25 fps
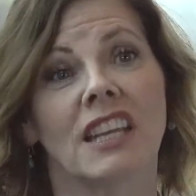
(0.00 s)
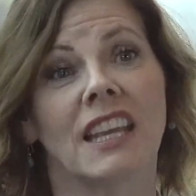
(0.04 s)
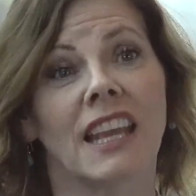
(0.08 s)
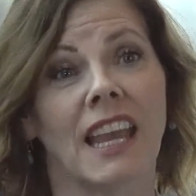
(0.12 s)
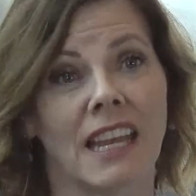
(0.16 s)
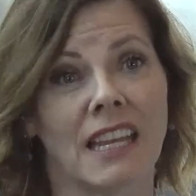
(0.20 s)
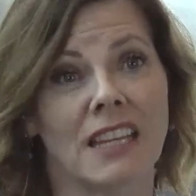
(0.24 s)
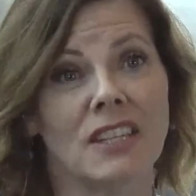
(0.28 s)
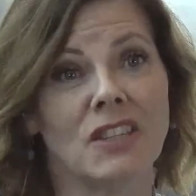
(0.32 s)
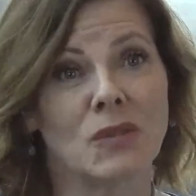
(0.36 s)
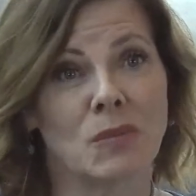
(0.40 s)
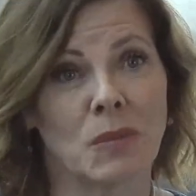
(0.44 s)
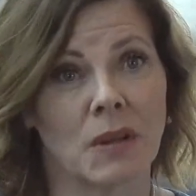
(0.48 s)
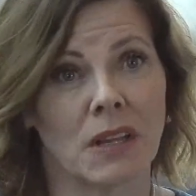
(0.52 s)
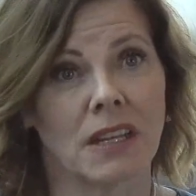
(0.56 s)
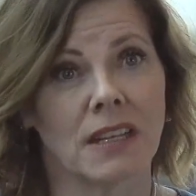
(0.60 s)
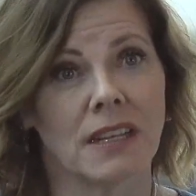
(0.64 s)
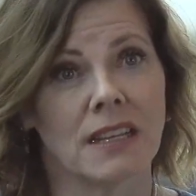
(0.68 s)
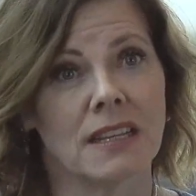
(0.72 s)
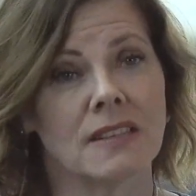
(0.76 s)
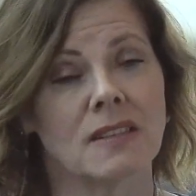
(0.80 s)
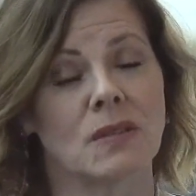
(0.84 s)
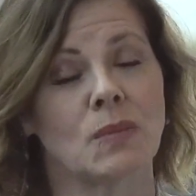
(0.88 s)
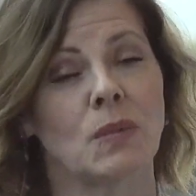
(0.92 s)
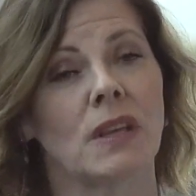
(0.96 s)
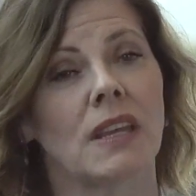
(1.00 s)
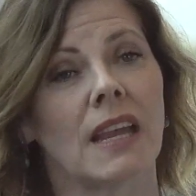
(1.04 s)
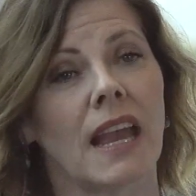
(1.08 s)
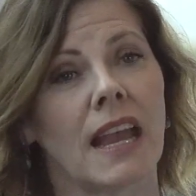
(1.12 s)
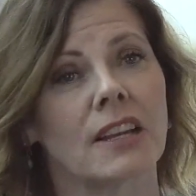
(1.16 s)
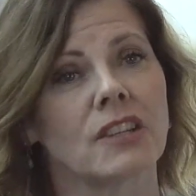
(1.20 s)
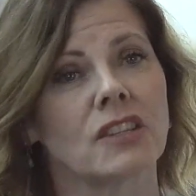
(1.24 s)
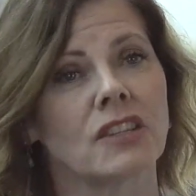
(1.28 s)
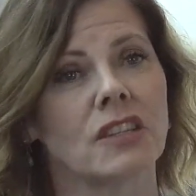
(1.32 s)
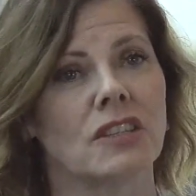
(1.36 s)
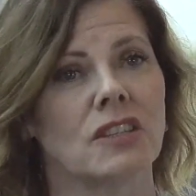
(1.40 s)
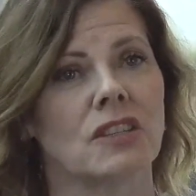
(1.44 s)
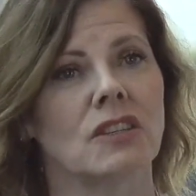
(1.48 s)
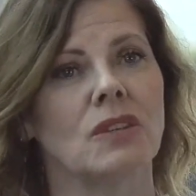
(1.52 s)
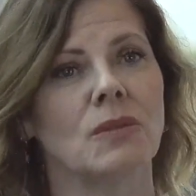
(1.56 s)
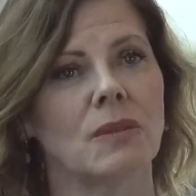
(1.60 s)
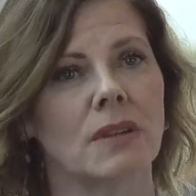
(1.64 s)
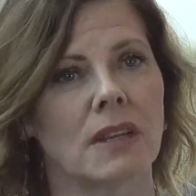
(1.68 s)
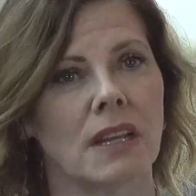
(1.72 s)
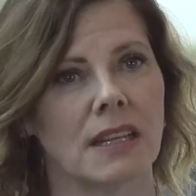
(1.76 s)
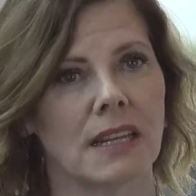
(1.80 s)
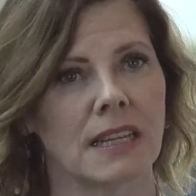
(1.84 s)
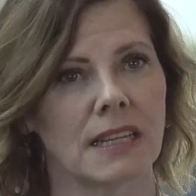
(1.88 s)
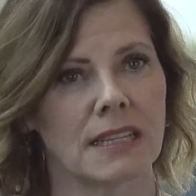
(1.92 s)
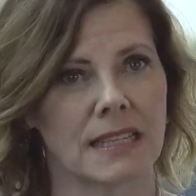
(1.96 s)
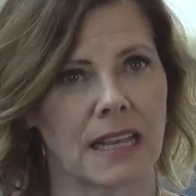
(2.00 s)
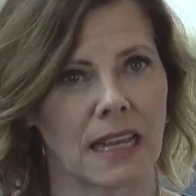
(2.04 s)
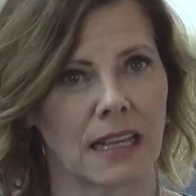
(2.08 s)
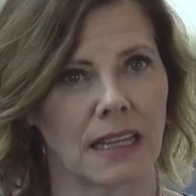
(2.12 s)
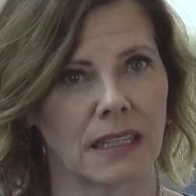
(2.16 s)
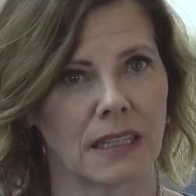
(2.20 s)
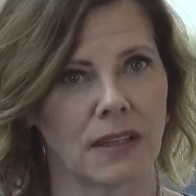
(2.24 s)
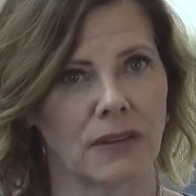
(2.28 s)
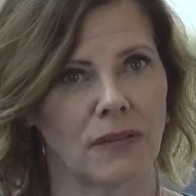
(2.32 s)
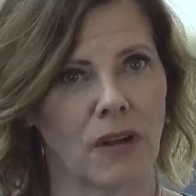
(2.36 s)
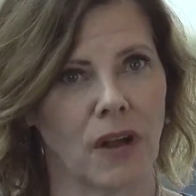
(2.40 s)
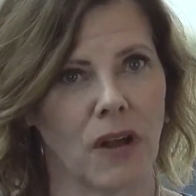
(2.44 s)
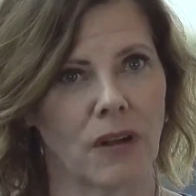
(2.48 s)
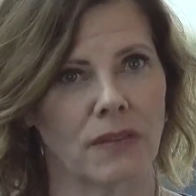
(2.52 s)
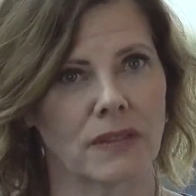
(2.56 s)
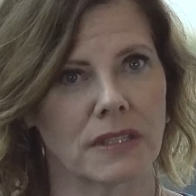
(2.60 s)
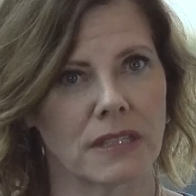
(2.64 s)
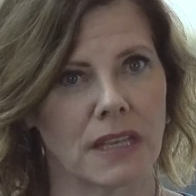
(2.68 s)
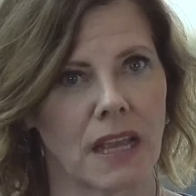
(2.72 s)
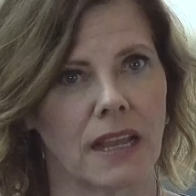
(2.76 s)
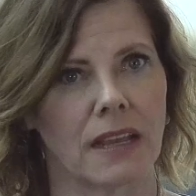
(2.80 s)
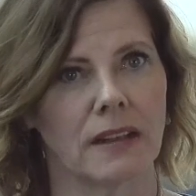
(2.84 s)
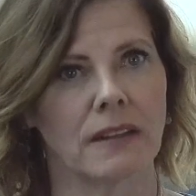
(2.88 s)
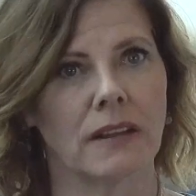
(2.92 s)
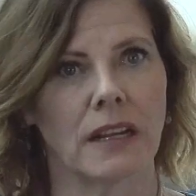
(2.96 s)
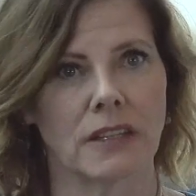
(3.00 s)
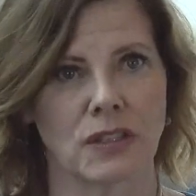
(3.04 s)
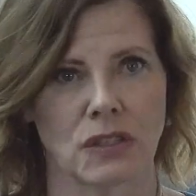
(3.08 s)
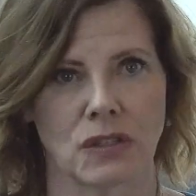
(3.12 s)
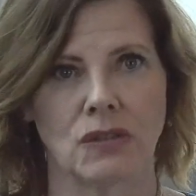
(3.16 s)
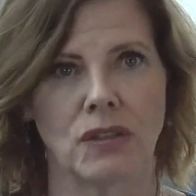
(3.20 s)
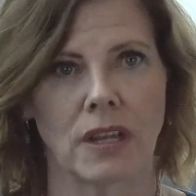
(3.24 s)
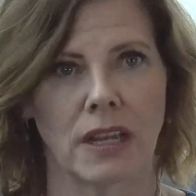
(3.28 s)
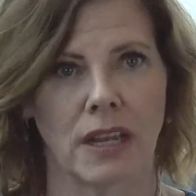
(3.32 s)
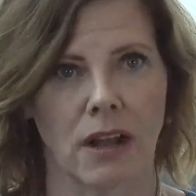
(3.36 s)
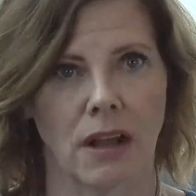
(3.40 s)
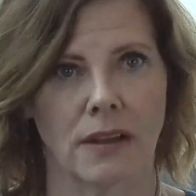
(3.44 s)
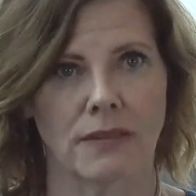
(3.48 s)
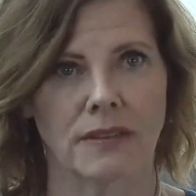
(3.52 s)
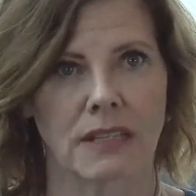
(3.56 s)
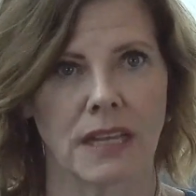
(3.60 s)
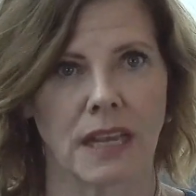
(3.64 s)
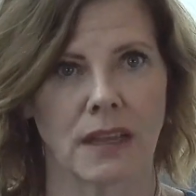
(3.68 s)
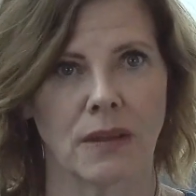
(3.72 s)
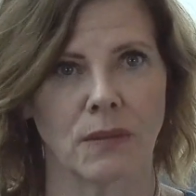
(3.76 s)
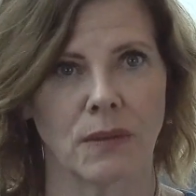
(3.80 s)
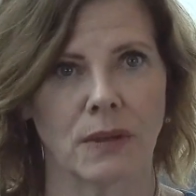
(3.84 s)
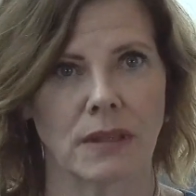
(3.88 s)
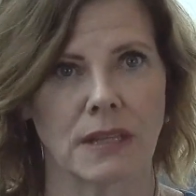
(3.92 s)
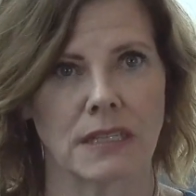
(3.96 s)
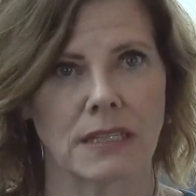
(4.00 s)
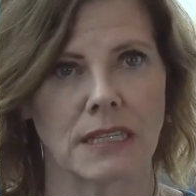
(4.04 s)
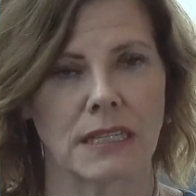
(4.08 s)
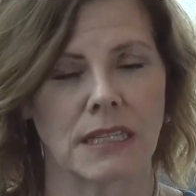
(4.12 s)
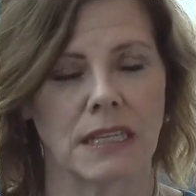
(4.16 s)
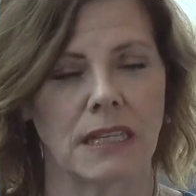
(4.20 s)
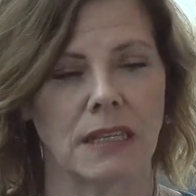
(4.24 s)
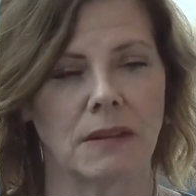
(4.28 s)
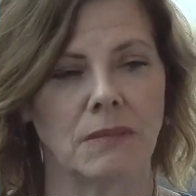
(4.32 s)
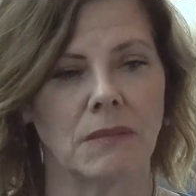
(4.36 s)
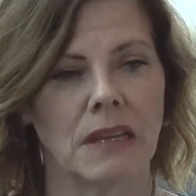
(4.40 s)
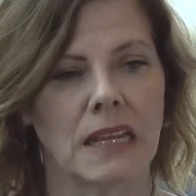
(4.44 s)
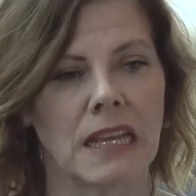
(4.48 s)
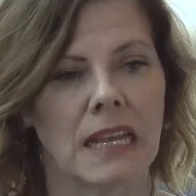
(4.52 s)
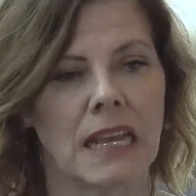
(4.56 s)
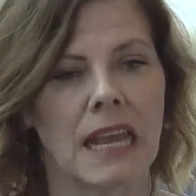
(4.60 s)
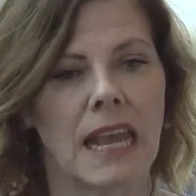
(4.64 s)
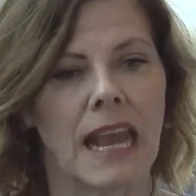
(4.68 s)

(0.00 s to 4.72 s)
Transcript: engagement is we actually do an executive offsite, a two-day offsite with the team,